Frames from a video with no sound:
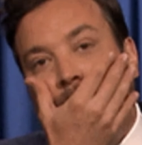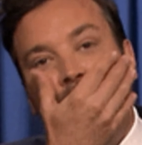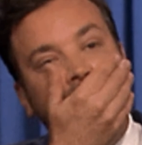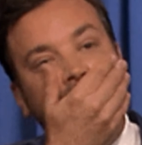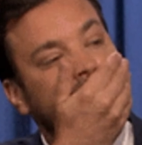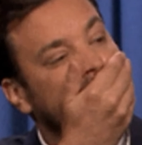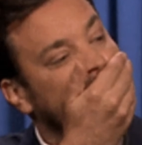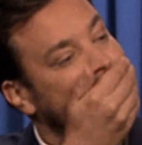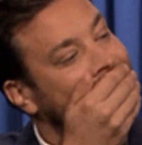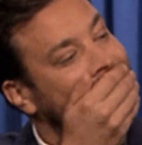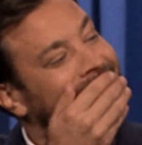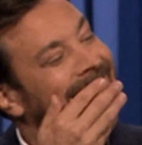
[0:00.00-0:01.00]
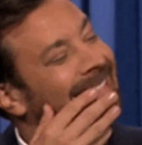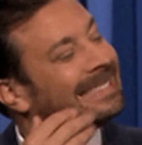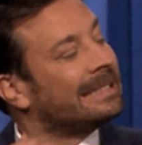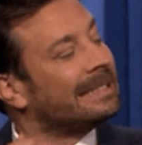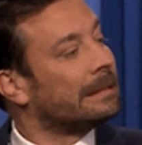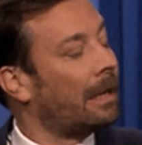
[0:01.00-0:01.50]
putting you on child
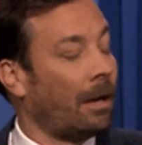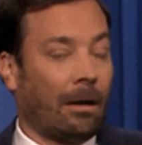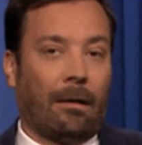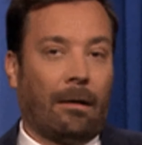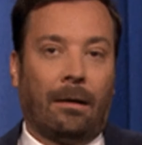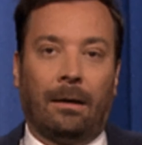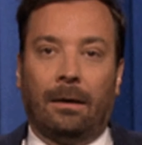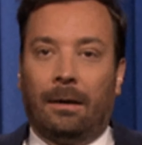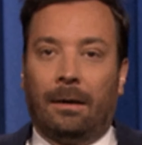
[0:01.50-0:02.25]
support? But I can't be too